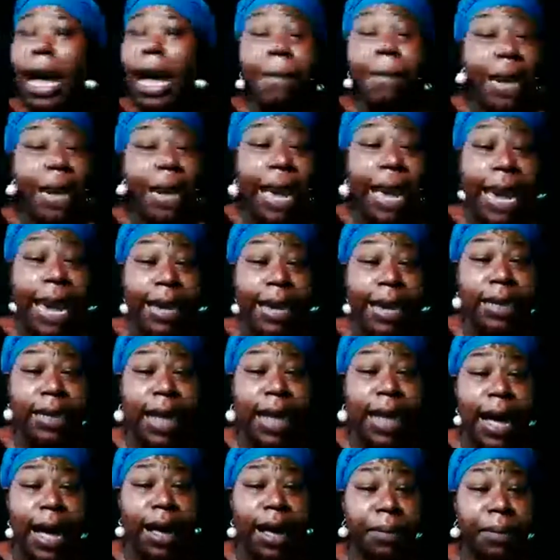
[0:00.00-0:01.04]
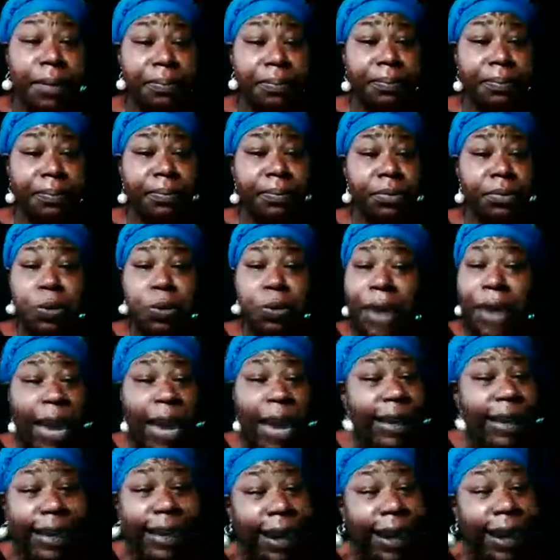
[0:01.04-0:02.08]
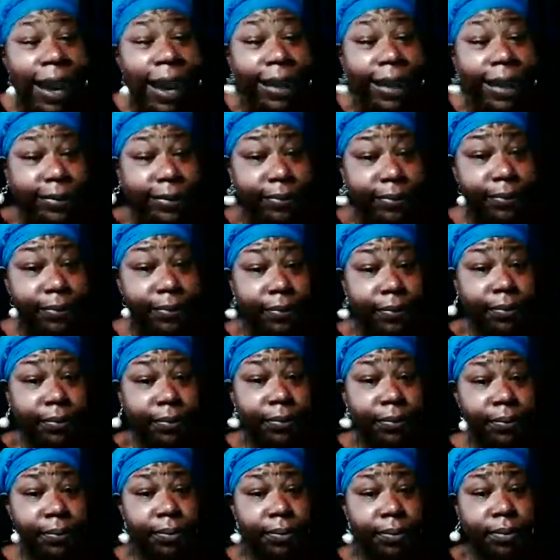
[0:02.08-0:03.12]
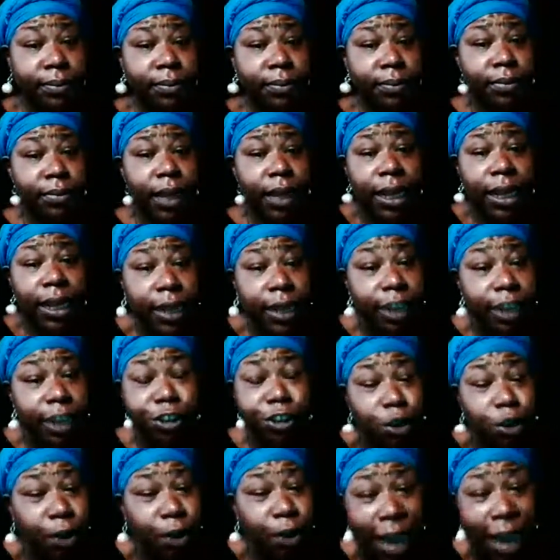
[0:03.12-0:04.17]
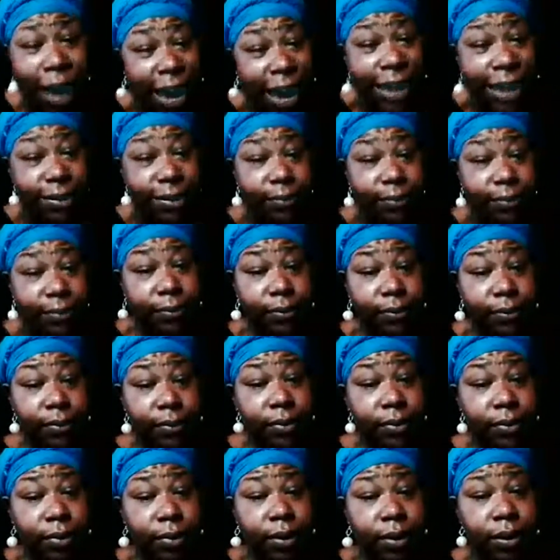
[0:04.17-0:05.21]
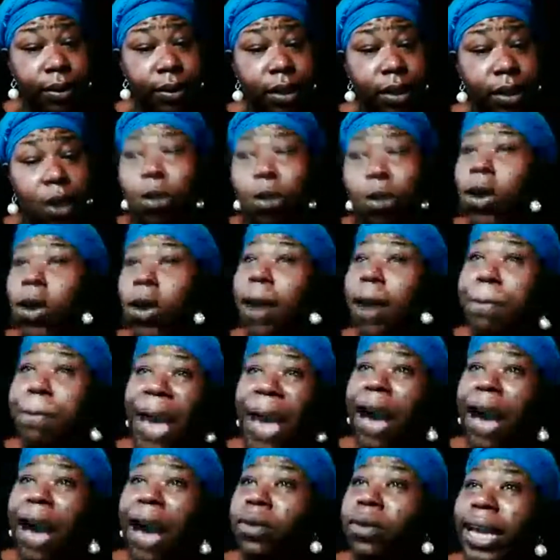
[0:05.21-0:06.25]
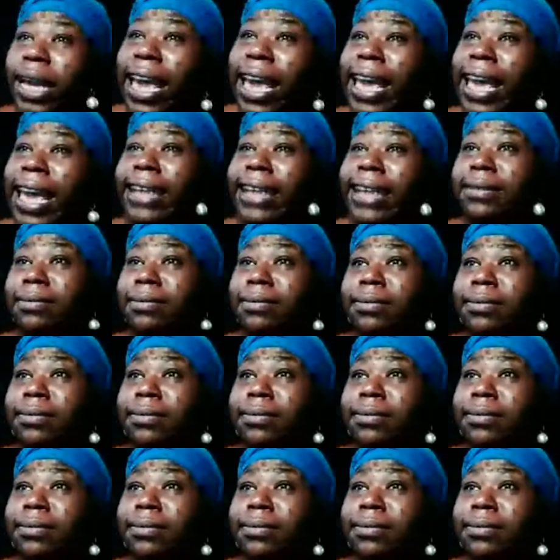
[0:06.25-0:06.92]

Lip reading: I'm in an it club. You can't get in unless you it or about it.